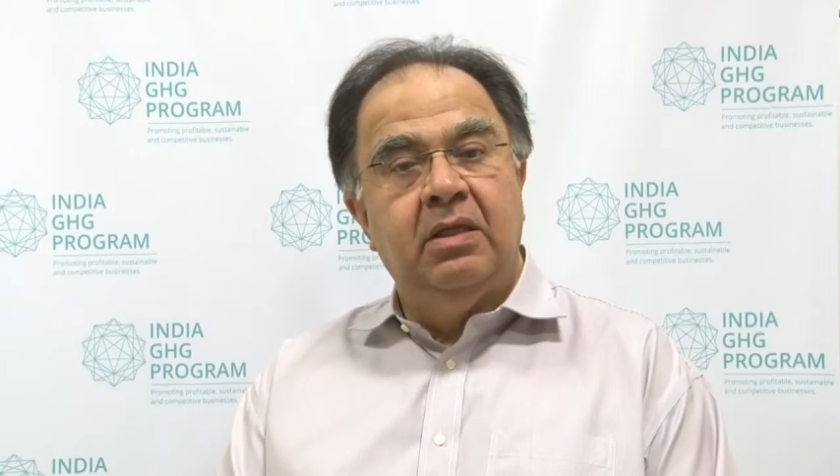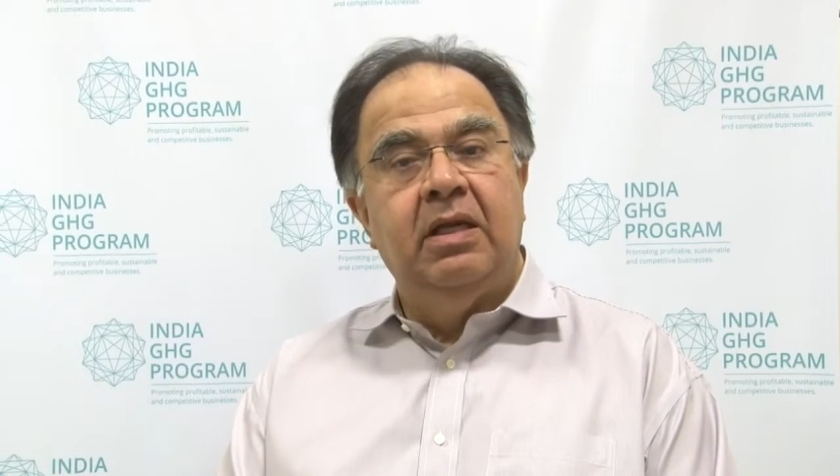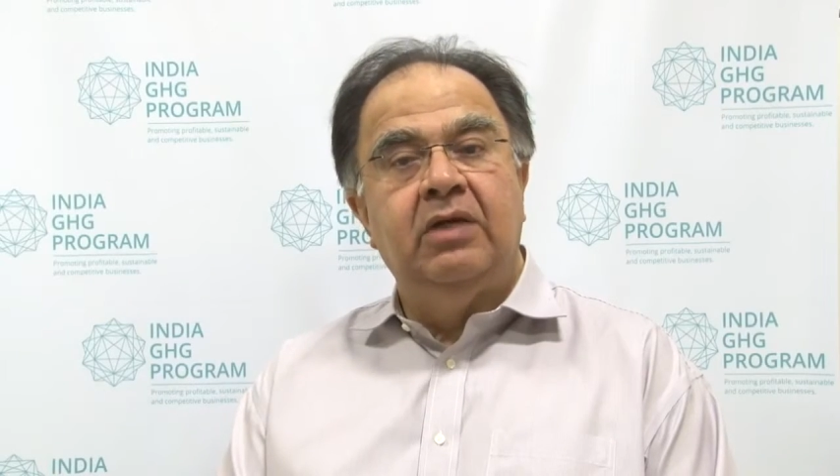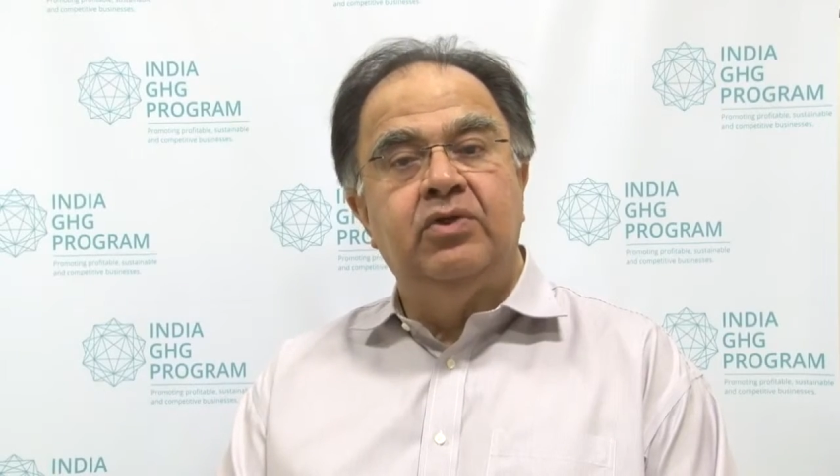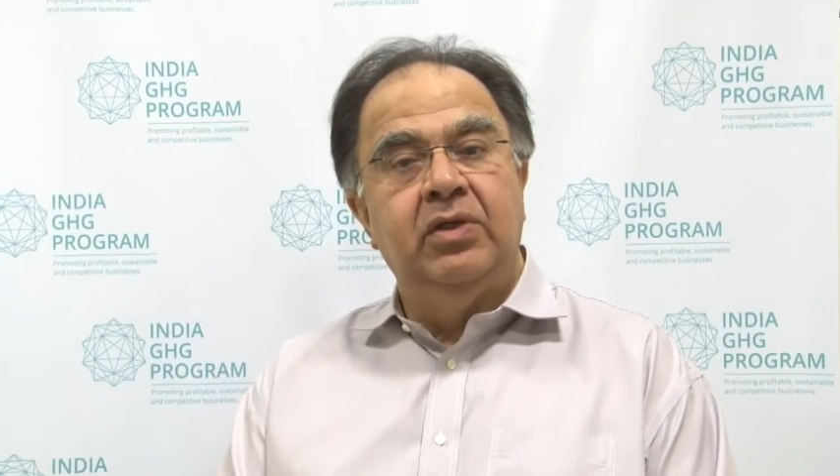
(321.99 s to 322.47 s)

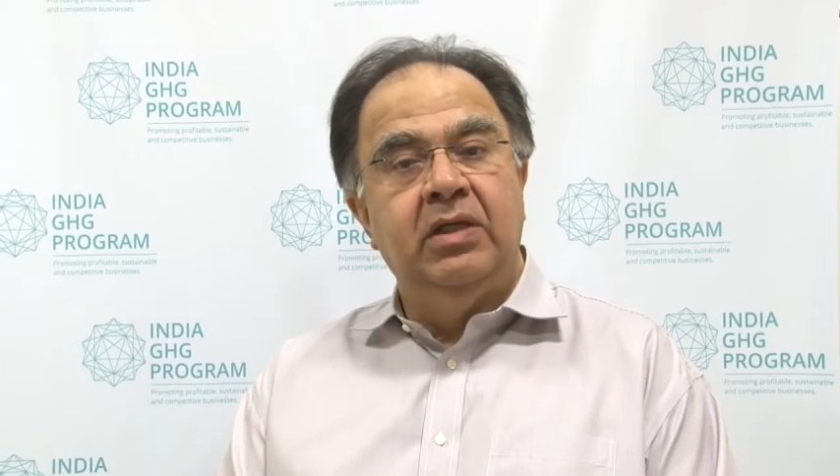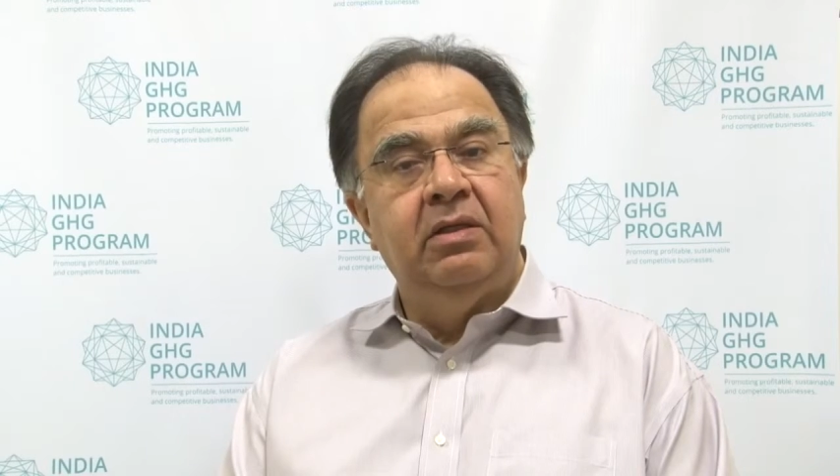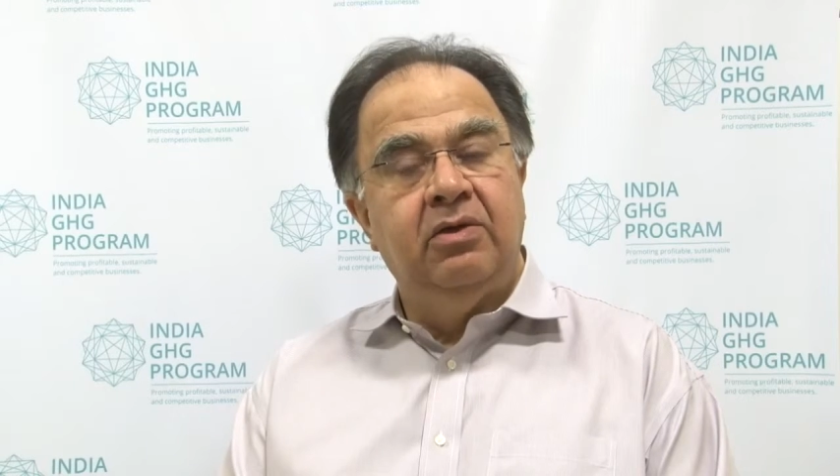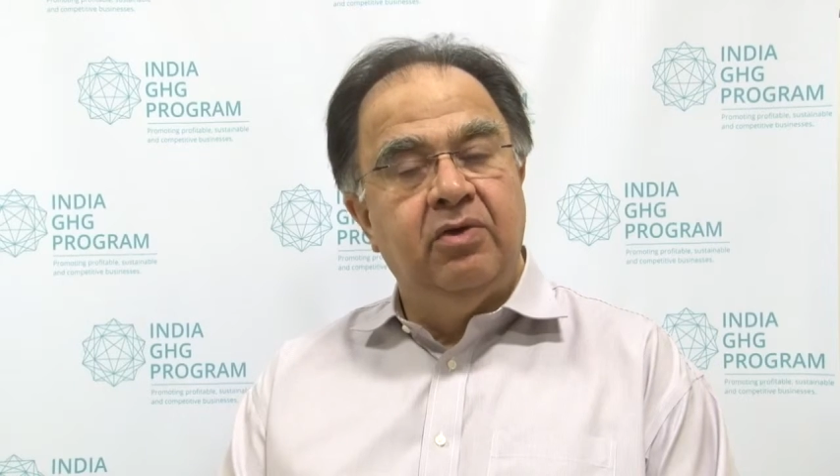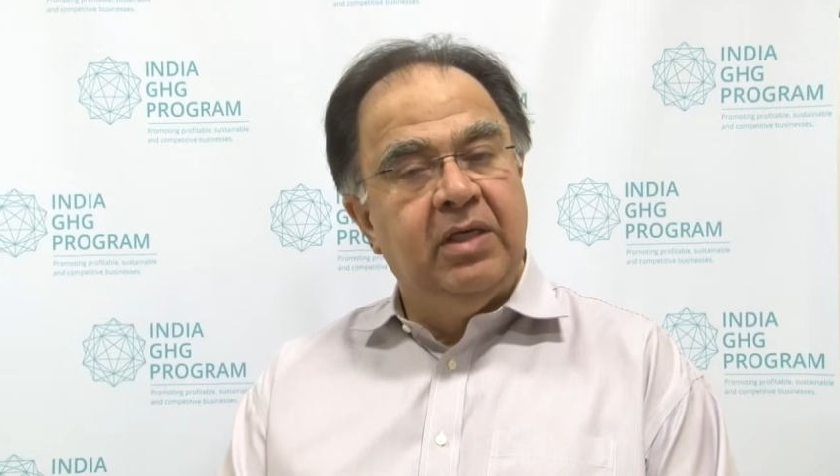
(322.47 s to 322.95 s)
and
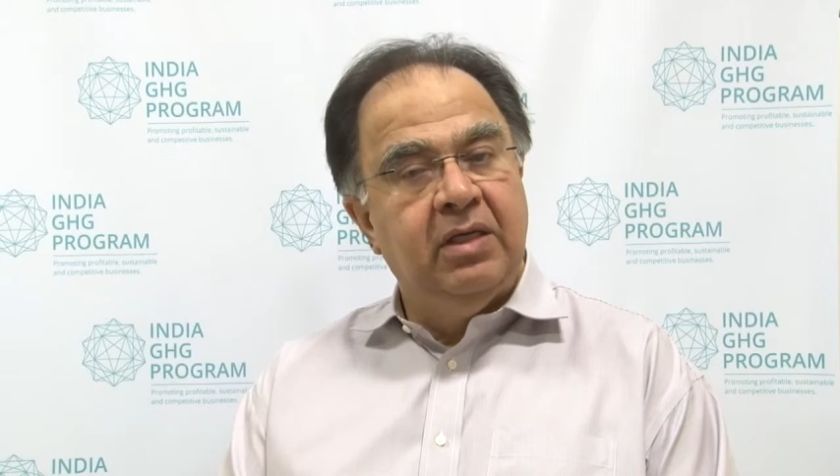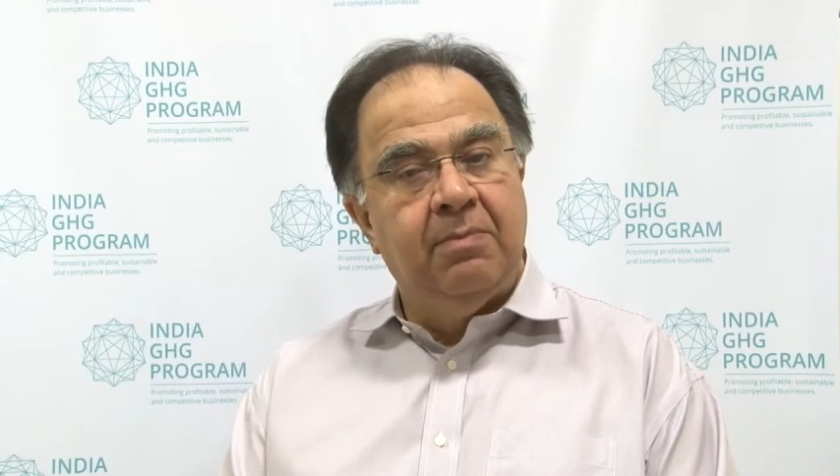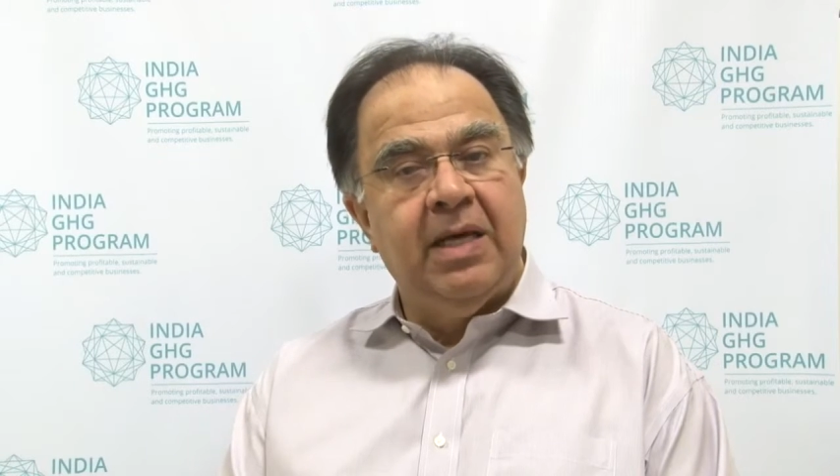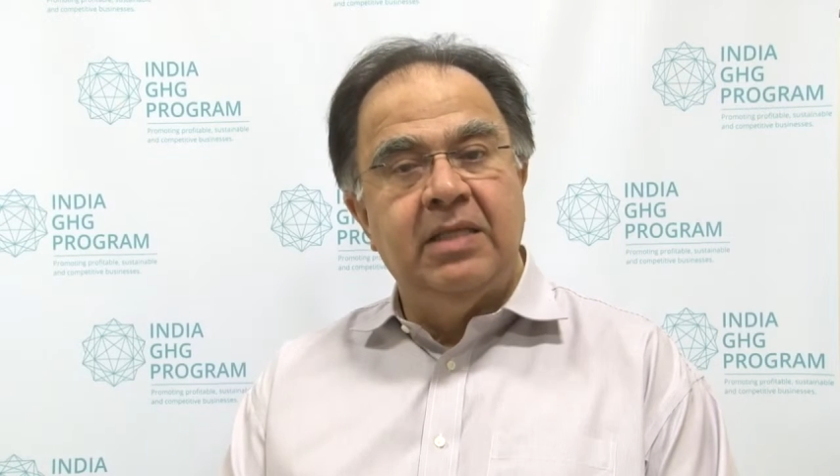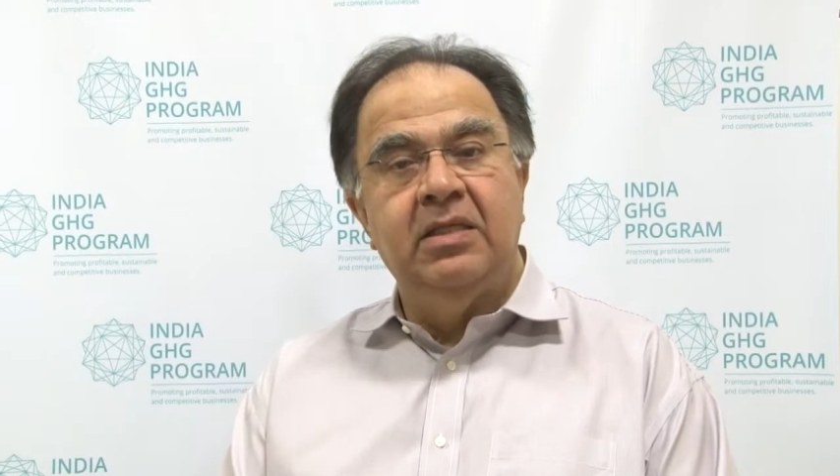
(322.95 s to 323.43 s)
actually create
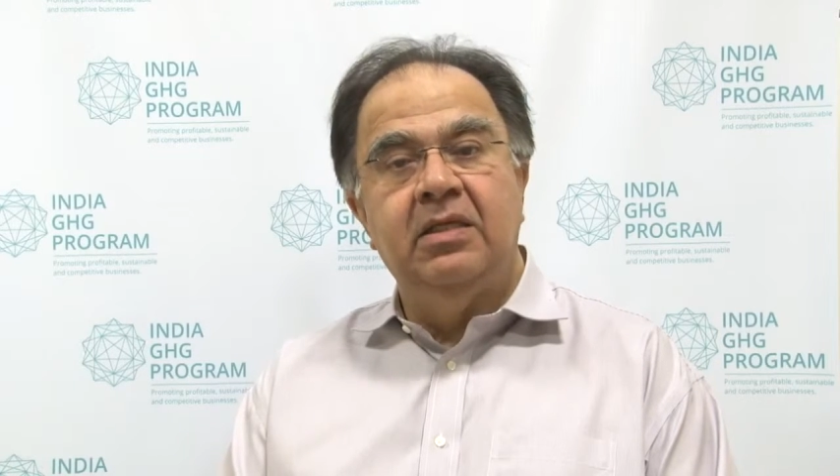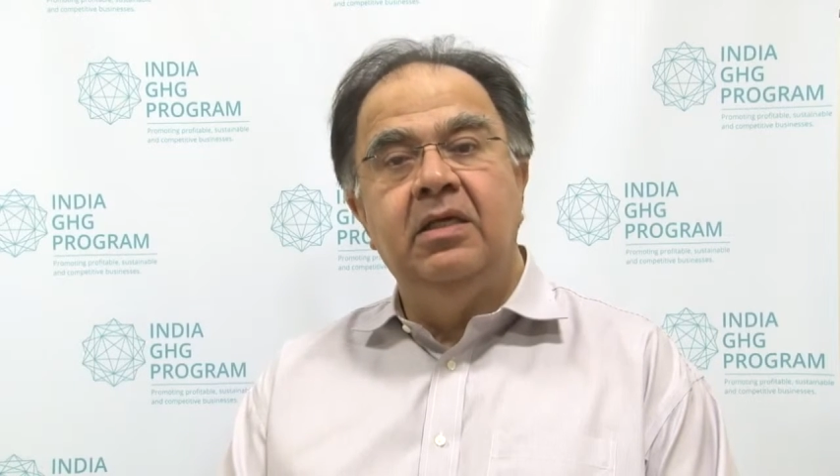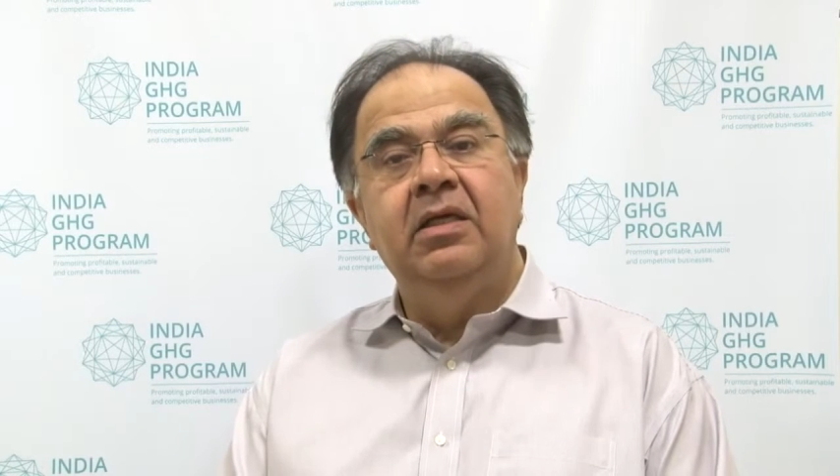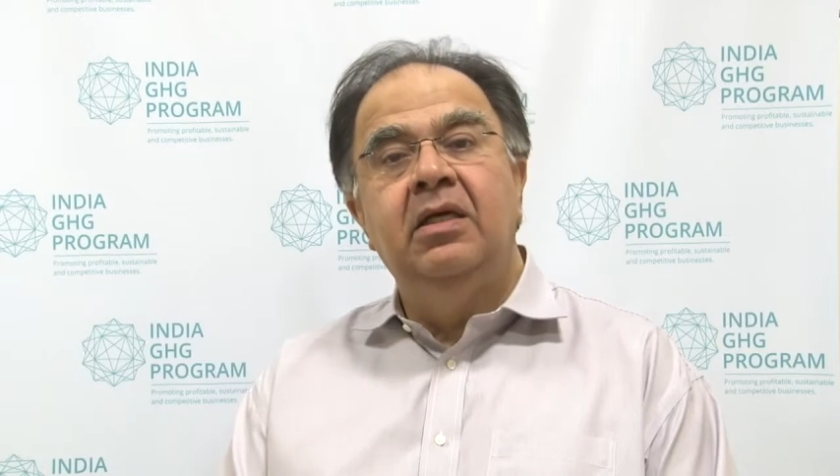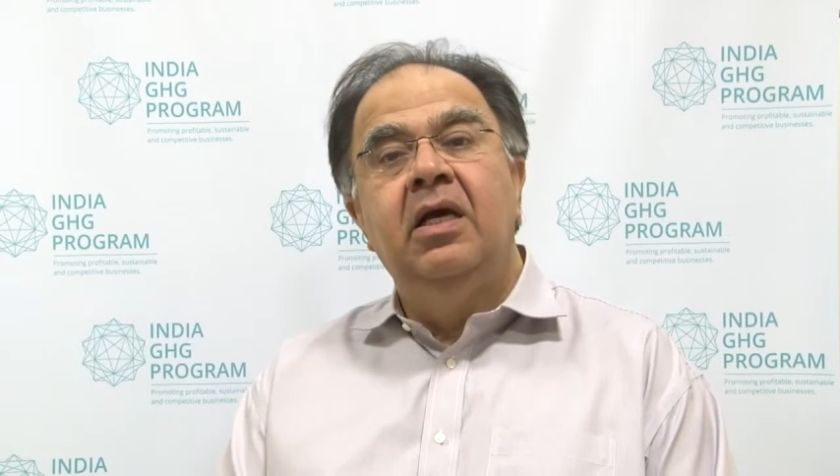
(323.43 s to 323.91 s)

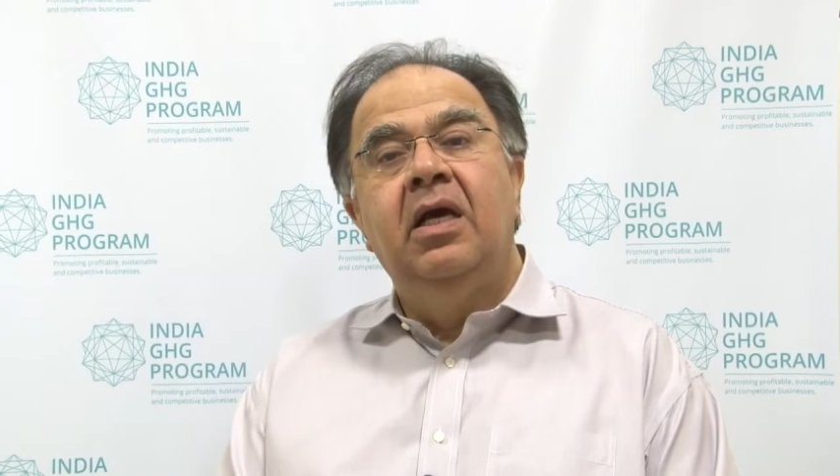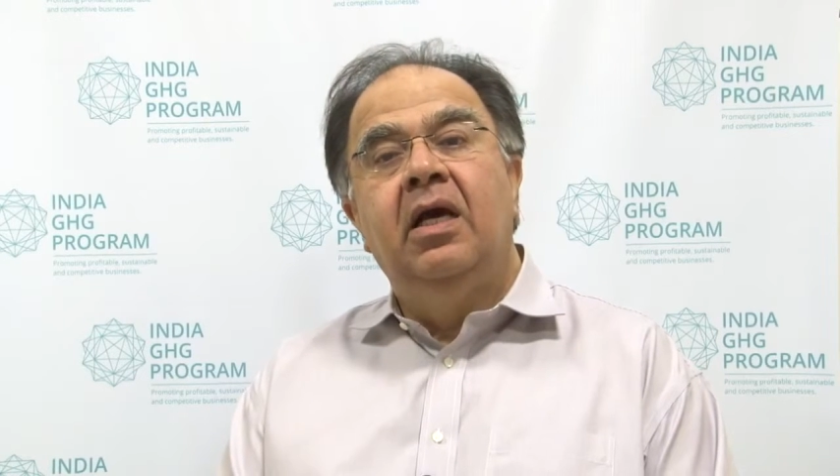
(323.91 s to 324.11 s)
capacity,